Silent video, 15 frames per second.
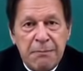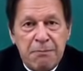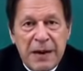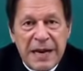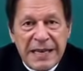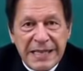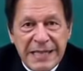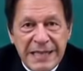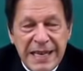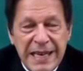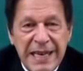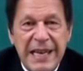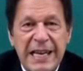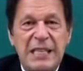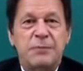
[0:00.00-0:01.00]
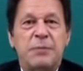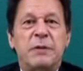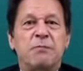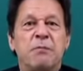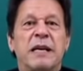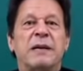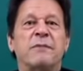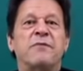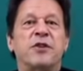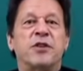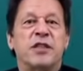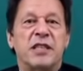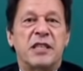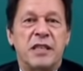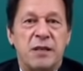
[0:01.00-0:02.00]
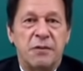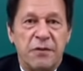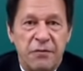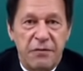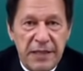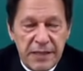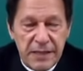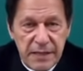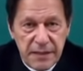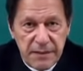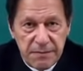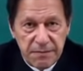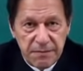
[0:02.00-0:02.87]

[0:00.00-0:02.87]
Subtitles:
Pakistan has been blamed for the turn of events